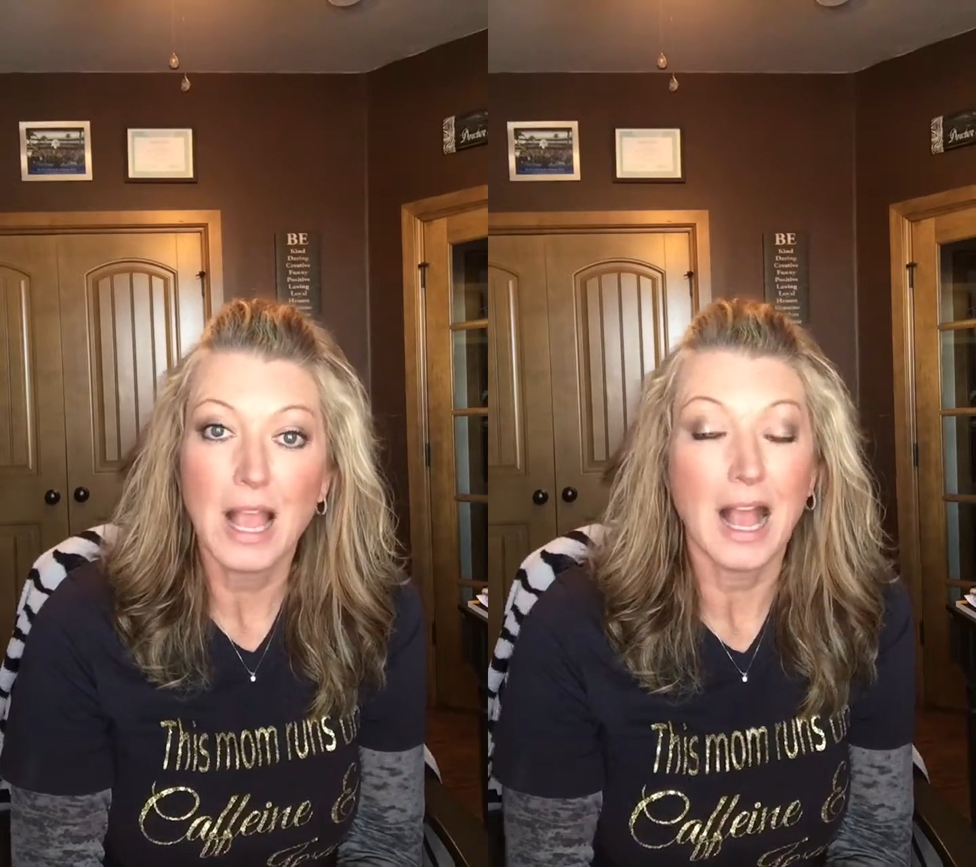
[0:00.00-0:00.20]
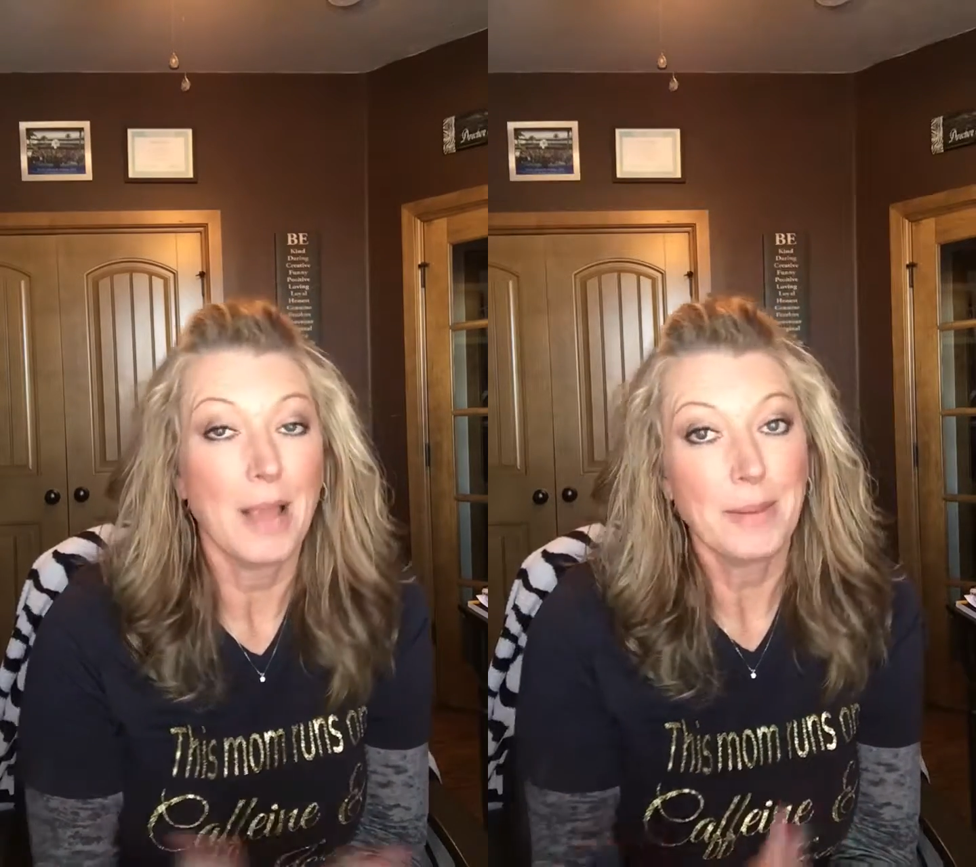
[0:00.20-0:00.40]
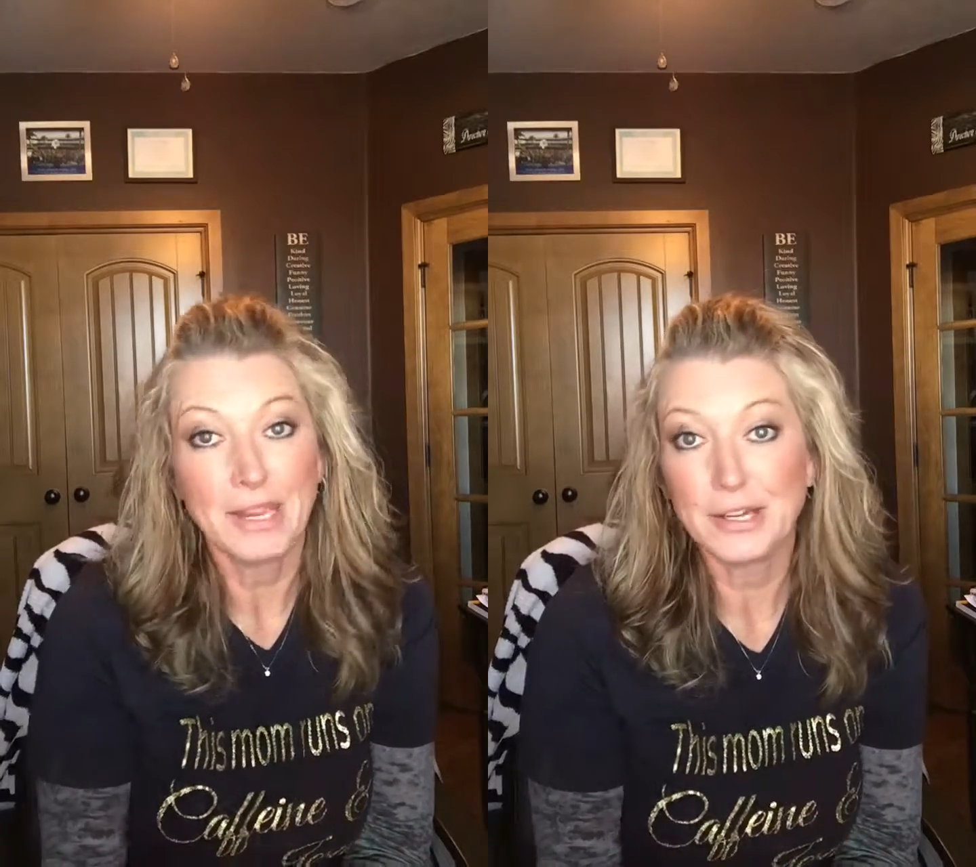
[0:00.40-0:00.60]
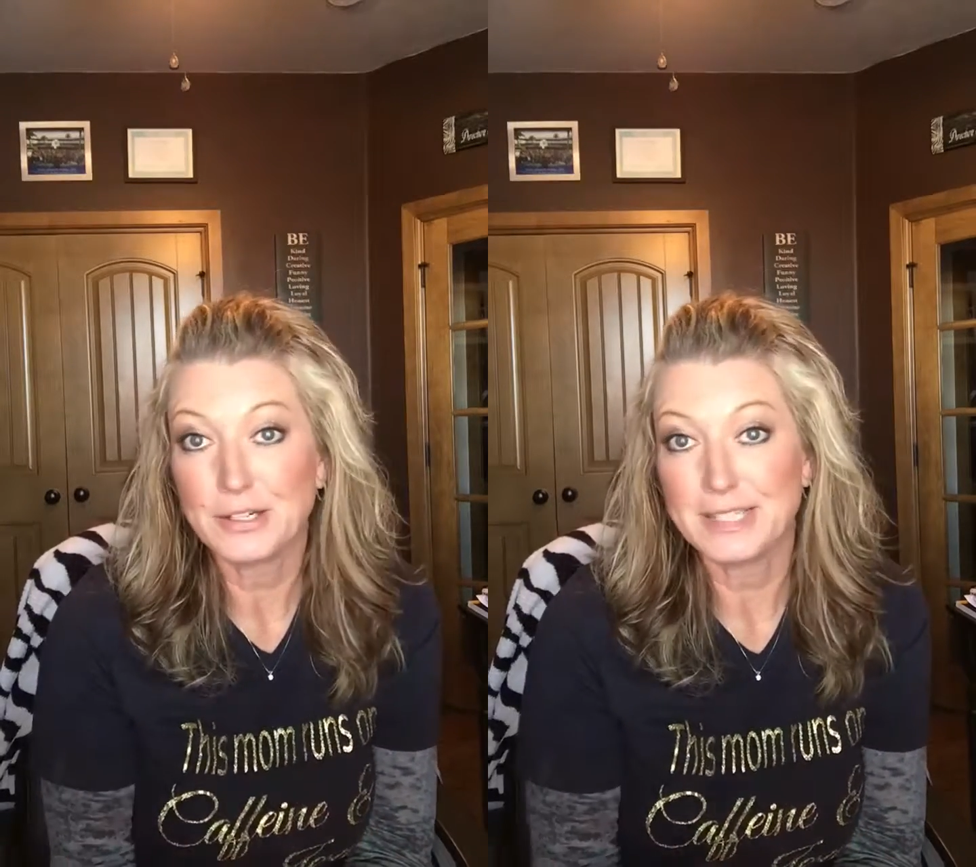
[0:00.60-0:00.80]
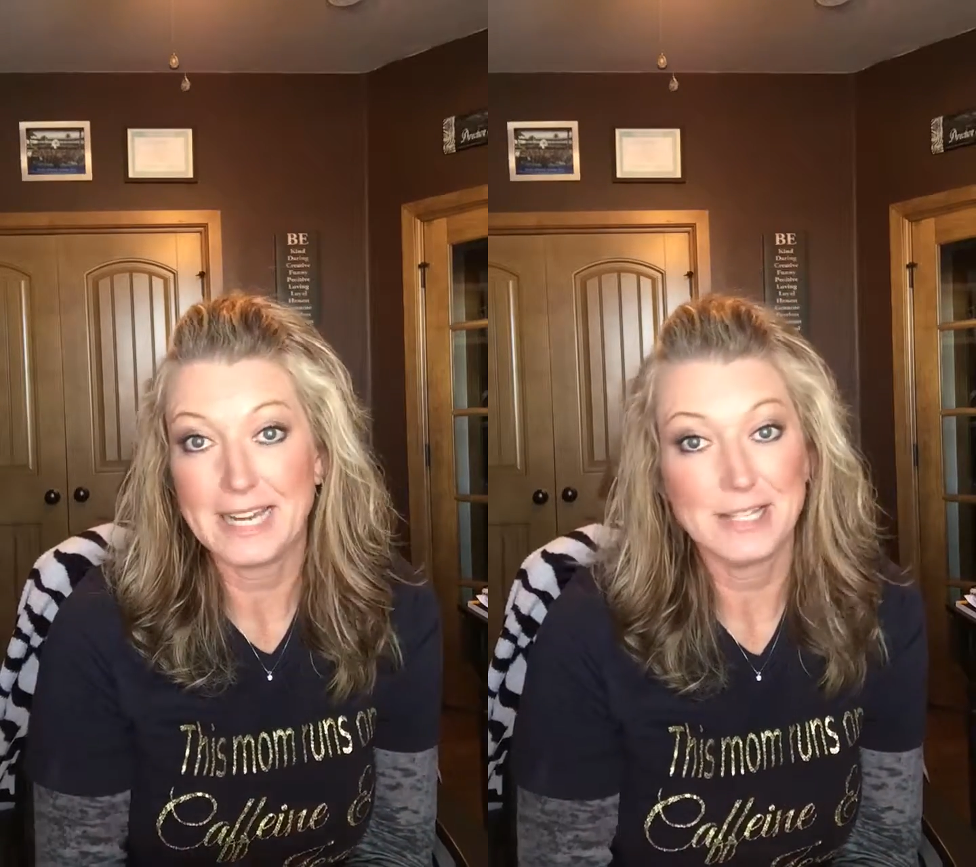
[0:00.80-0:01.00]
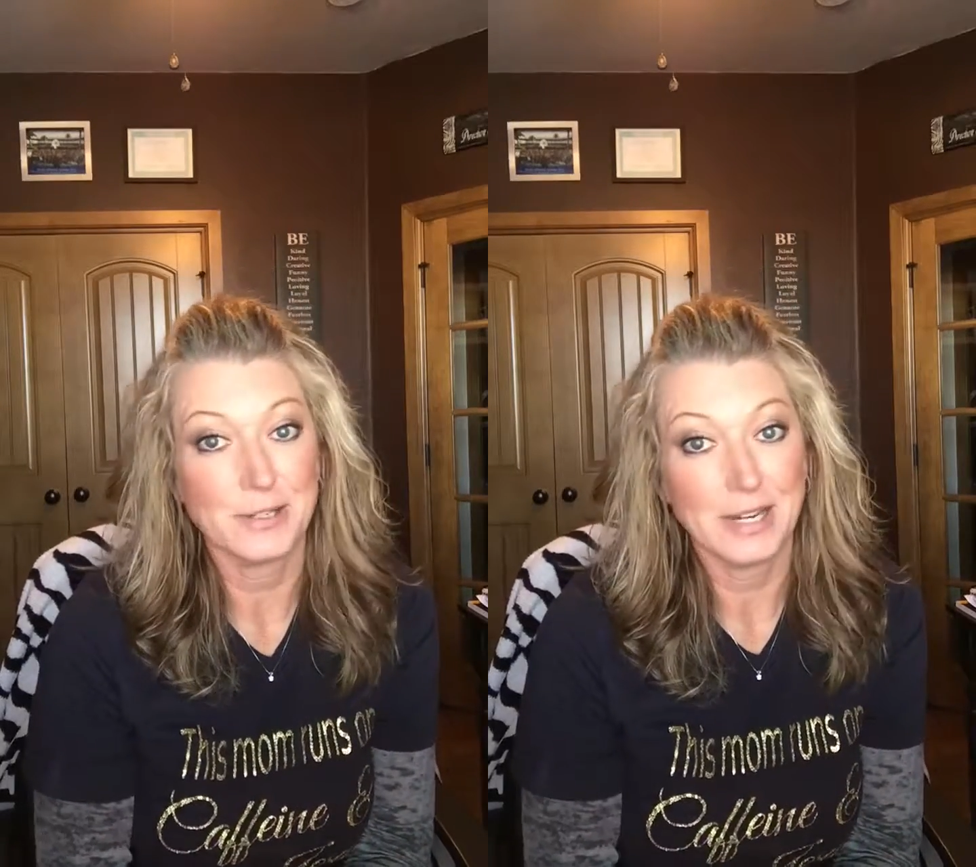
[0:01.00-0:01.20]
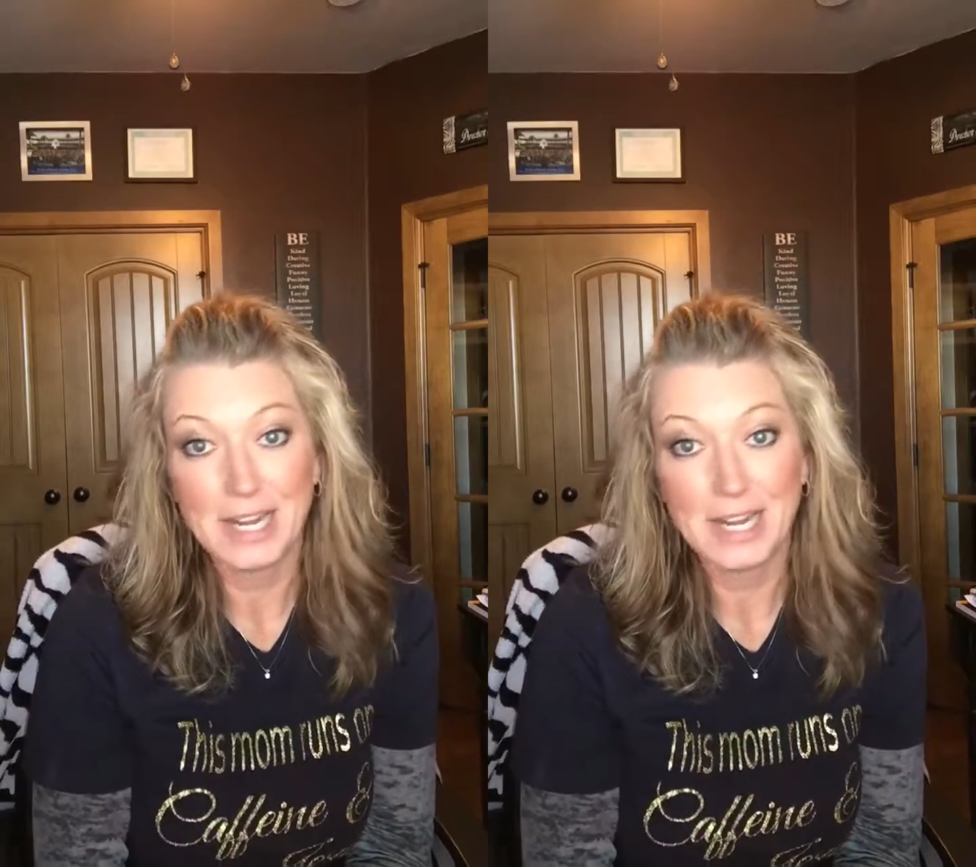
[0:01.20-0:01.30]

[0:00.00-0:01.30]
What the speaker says: I'm here to answer